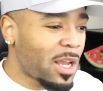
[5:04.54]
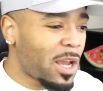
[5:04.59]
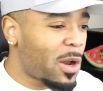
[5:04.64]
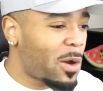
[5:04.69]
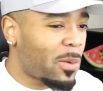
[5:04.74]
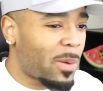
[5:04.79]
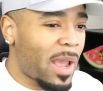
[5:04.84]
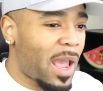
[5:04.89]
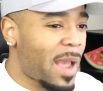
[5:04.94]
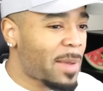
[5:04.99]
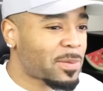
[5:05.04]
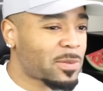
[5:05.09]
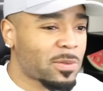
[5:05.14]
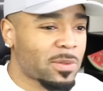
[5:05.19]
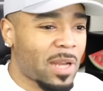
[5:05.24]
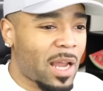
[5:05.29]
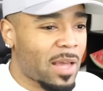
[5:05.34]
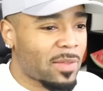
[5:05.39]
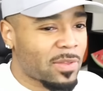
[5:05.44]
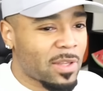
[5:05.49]
No,
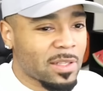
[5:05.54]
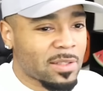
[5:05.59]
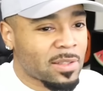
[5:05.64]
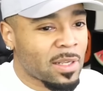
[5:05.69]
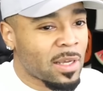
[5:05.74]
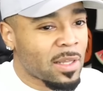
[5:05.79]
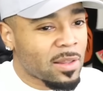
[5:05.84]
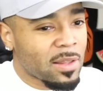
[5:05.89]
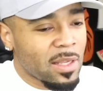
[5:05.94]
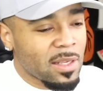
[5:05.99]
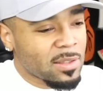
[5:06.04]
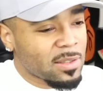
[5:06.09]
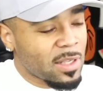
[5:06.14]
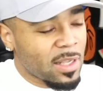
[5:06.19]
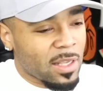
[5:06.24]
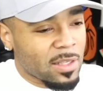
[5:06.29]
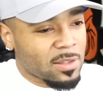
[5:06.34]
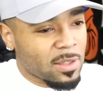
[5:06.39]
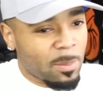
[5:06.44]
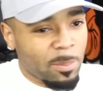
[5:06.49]
absolutely not. This
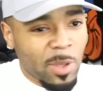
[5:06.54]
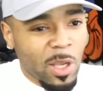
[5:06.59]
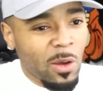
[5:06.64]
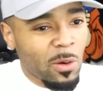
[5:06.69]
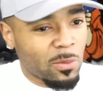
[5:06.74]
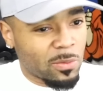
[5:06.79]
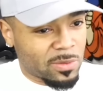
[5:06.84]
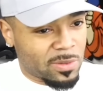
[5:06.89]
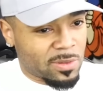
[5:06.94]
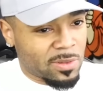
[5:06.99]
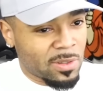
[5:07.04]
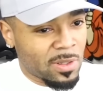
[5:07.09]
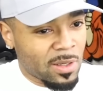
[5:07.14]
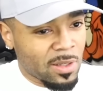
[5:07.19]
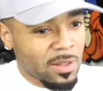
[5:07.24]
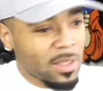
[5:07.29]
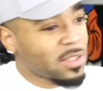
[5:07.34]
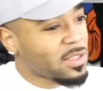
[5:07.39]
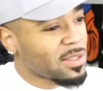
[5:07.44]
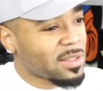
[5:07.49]
is abuse.
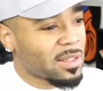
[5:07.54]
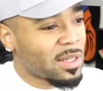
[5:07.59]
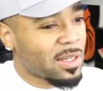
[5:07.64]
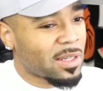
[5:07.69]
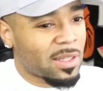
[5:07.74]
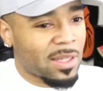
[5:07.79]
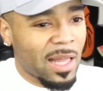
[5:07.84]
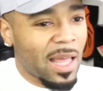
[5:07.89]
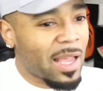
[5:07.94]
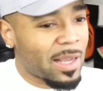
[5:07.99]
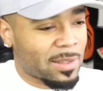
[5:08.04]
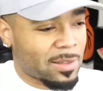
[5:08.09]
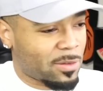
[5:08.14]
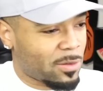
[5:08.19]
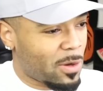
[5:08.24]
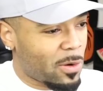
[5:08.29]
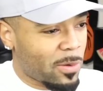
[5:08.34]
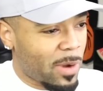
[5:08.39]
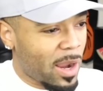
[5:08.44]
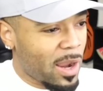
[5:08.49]
This is
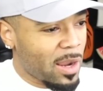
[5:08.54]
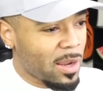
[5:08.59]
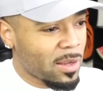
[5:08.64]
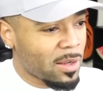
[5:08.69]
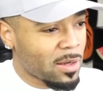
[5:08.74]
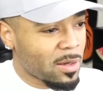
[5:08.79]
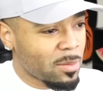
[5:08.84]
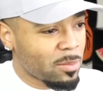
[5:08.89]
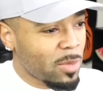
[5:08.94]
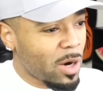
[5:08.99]
neglect, okay?